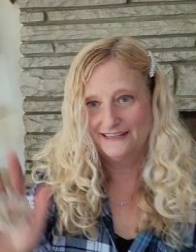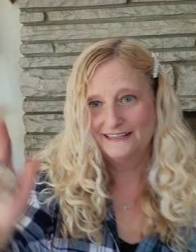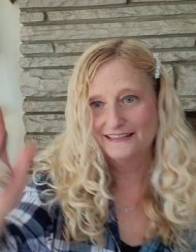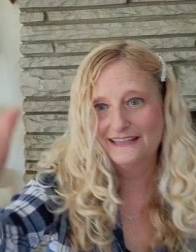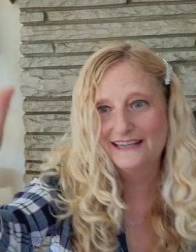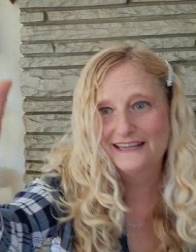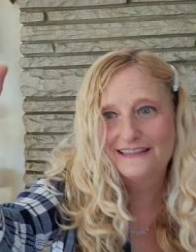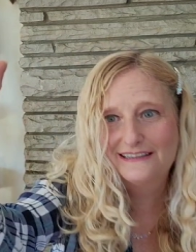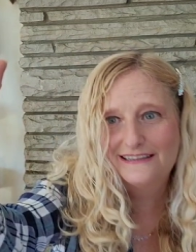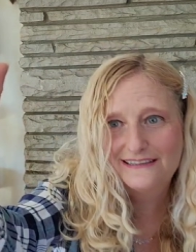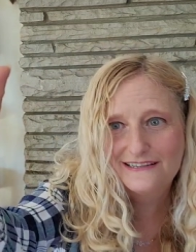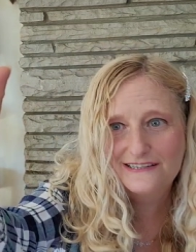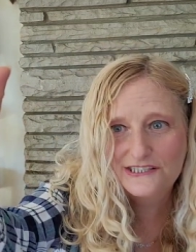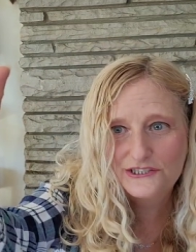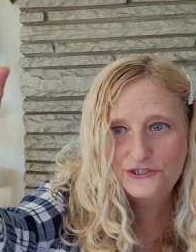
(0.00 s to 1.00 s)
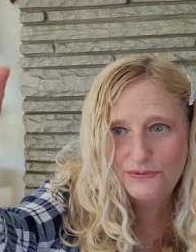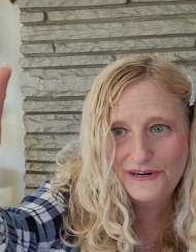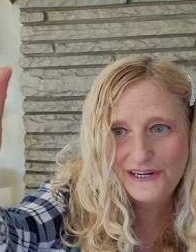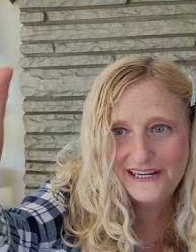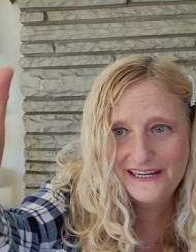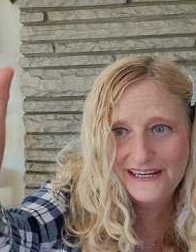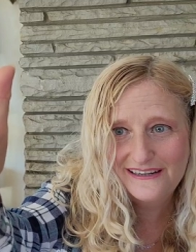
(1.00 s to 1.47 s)
And then there's
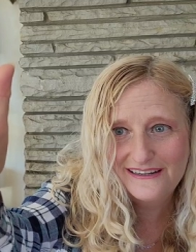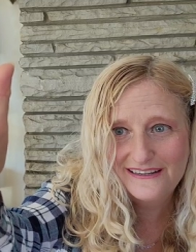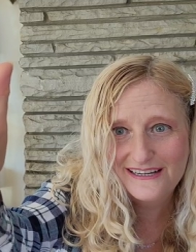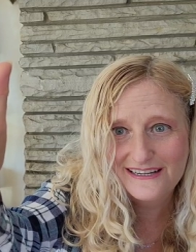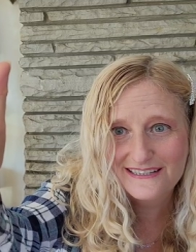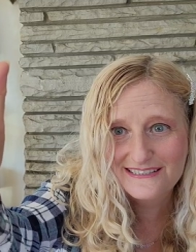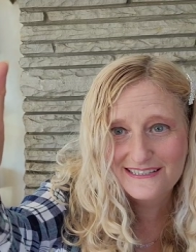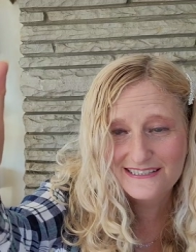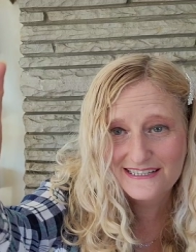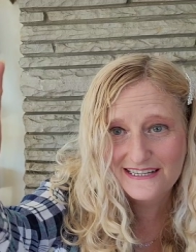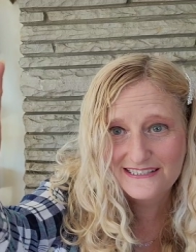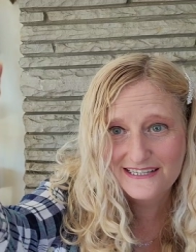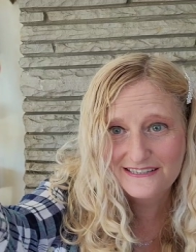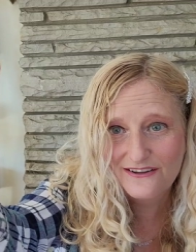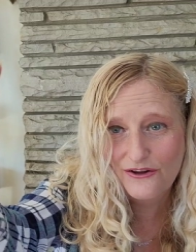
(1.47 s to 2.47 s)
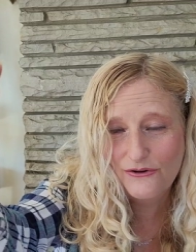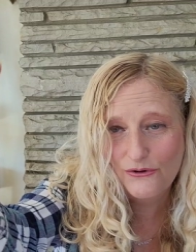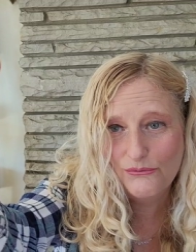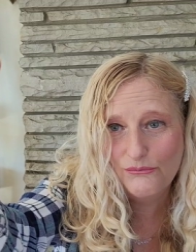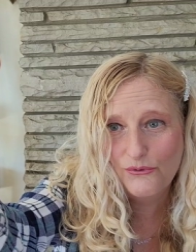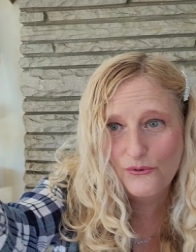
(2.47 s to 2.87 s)
28 of these because I did the whole